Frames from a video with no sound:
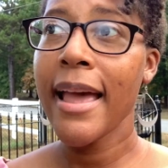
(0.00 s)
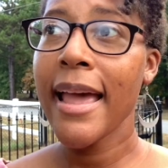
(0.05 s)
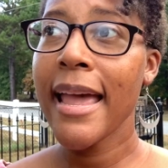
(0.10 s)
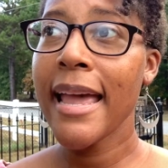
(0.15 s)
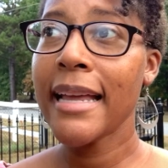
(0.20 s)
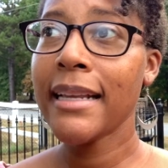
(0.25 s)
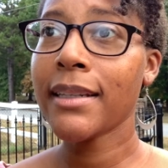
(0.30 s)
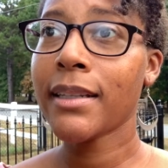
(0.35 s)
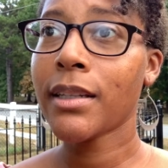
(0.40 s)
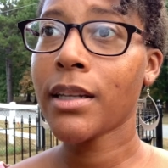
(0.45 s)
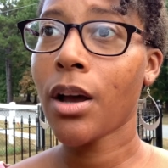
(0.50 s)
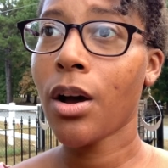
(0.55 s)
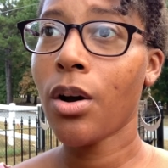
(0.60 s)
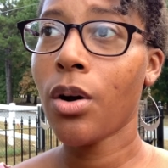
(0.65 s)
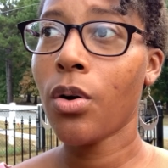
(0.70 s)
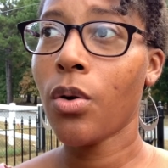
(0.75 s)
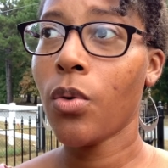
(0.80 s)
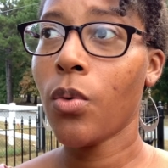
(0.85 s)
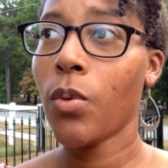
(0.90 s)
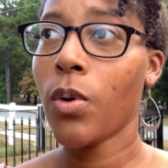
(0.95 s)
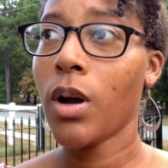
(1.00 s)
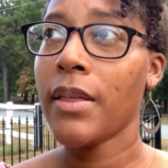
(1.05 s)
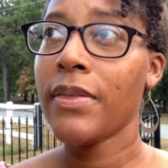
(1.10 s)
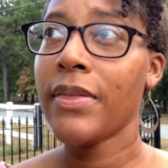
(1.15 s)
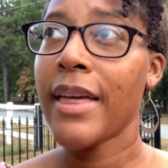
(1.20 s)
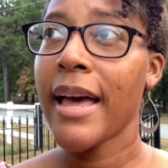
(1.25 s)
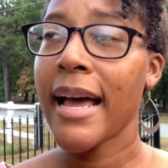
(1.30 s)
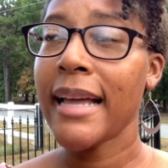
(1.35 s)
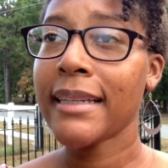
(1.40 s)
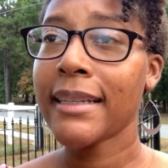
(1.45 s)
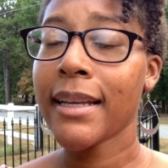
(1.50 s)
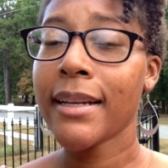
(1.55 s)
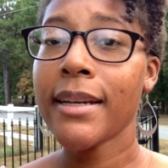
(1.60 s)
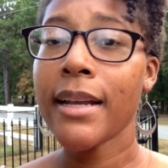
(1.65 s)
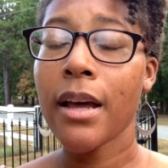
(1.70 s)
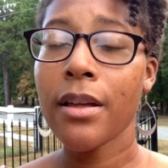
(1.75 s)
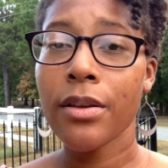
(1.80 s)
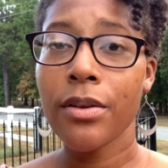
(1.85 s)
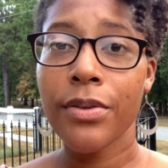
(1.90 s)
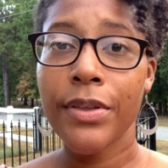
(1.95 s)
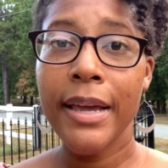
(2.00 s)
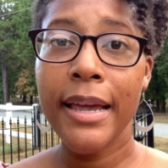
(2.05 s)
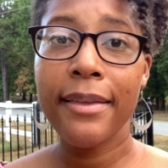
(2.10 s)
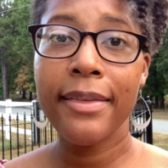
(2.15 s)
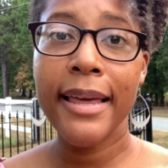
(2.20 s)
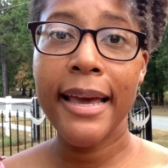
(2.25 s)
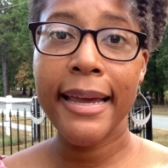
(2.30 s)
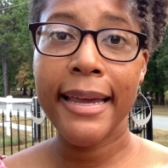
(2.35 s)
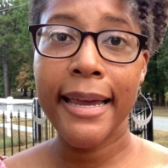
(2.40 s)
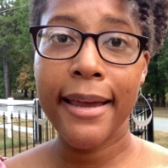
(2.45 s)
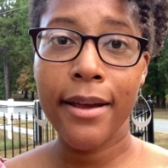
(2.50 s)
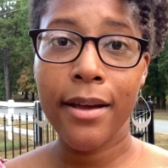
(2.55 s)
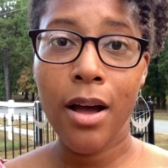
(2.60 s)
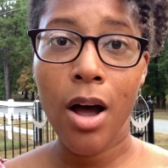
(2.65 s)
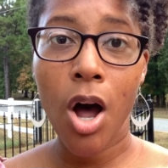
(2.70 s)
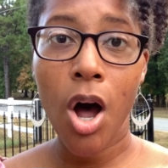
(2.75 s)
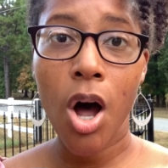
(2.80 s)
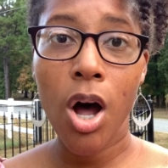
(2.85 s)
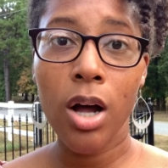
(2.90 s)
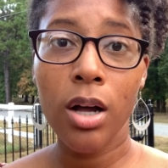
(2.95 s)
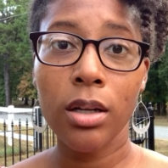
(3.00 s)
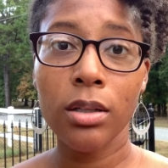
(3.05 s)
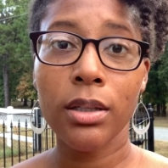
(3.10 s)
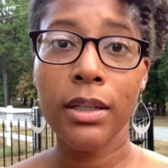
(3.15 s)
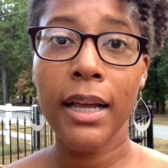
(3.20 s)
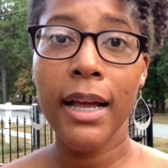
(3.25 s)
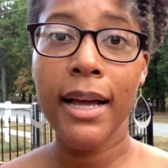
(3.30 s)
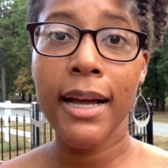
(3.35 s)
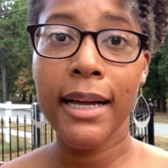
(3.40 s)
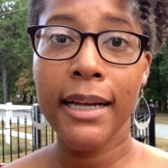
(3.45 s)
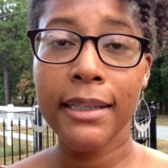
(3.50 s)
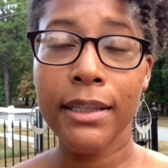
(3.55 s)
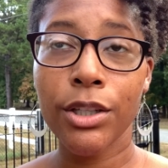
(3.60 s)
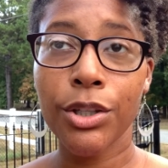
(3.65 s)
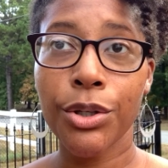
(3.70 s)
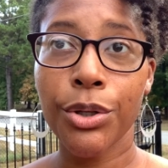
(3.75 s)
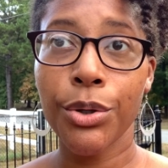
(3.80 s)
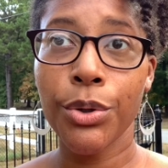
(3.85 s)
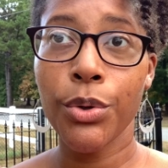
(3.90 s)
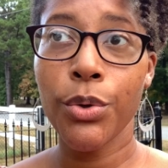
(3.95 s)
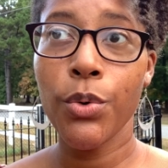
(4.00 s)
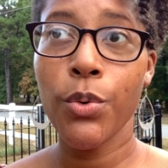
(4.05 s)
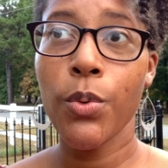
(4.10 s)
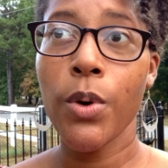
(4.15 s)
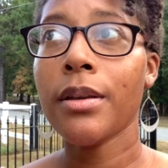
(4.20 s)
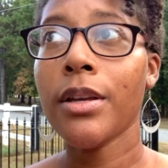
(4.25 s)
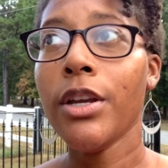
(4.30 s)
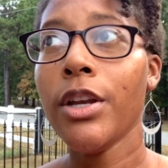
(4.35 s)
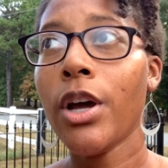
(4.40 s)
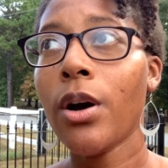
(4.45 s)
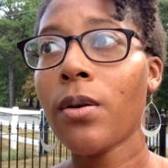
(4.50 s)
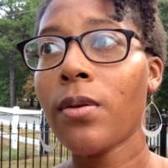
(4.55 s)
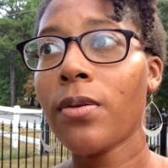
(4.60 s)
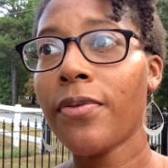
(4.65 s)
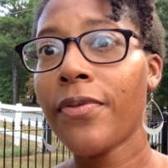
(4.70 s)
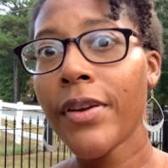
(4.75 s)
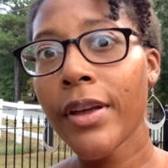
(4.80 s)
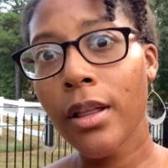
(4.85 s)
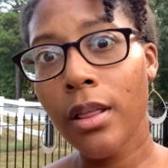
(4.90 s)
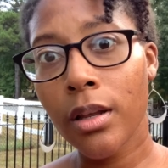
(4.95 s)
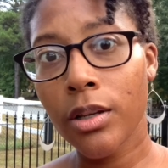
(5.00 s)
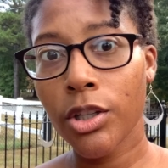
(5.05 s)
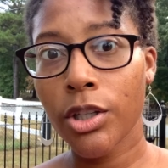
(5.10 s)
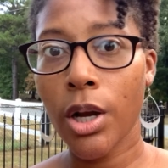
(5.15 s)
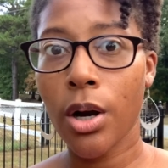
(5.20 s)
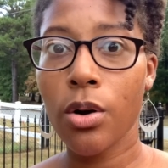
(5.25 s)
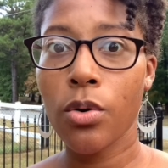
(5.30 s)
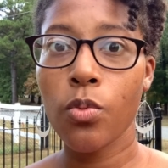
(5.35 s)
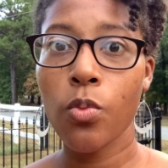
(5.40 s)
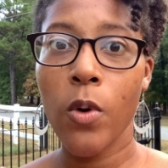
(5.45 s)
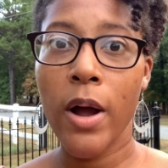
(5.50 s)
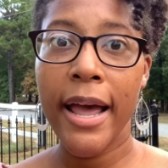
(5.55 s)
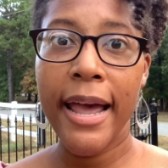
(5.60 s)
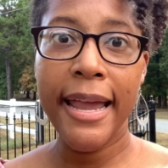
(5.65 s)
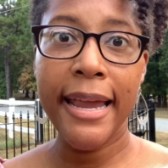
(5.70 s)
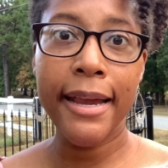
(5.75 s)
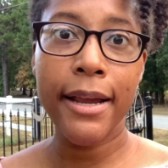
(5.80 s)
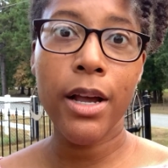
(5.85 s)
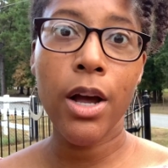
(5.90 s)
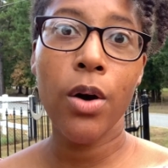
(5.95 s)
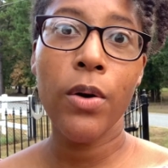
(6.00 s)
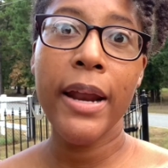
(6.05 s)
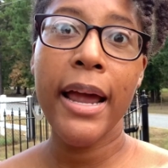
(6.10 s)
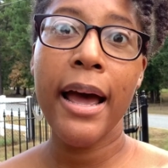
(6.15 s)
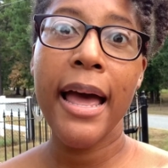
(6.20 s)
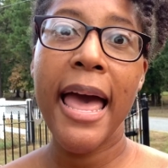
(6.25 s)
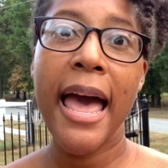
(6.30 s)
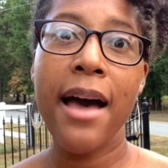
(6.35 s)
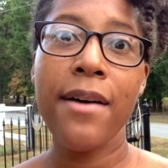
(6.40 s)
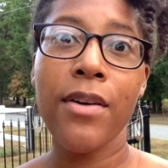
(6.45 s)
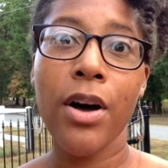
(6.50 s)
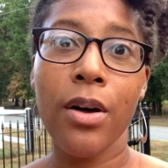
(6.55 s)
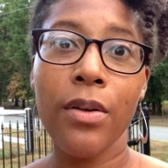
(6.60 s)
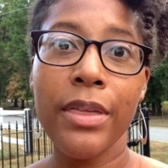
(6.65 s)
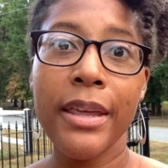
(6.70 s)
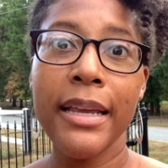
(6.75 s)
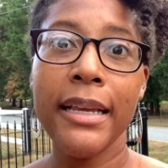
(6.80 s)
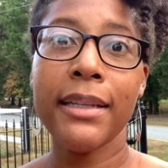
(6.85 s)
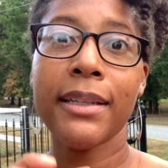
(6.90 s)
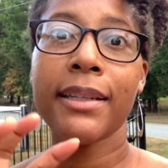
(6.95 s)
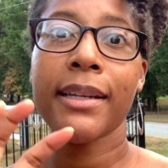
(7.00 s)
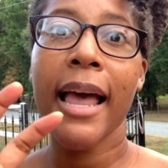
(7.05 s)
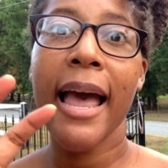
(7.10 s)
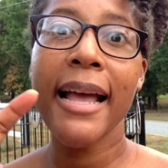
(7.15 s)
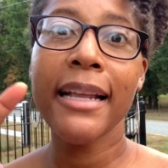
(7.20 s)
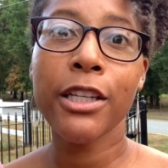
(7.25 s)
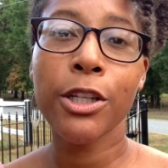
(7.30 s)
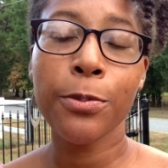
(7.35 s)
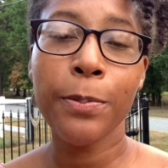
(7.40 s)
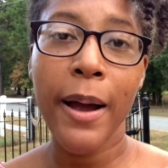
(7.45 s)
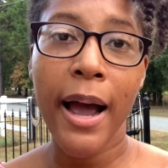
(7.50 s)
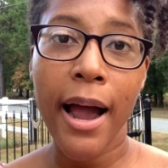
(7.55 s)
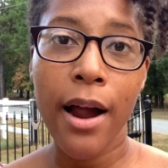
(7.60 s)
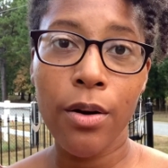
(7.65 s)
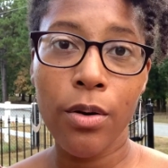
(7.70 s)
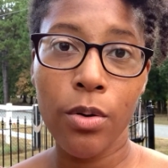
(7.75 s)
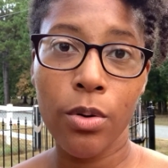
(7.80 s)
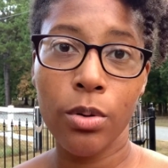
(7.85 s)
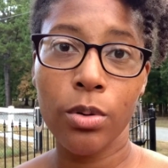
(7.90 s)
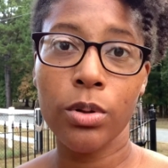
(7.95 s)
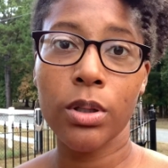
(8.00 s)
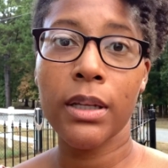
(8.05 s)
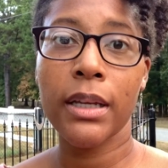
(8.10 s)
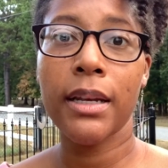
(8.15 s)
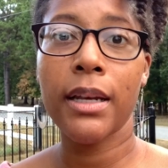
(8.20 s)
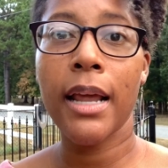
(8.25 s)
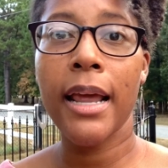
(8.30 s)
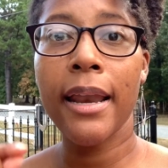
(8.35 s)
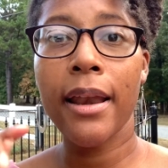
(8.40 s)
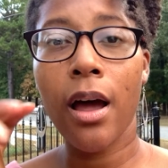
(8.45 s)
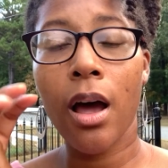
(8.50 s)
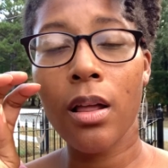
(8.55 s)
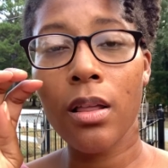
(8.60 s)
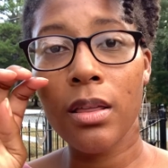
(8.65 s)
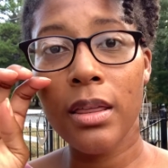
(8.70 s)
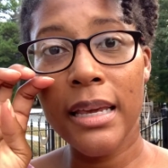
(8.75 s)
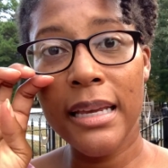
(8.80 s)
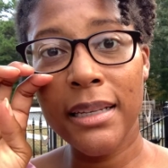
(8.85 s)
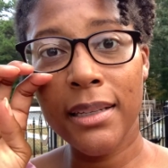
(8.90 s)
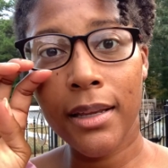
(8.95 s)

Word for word: And so that's another thing that can cause us to, you know, feel a certain way and go down, have all these sad spirals and, and all of these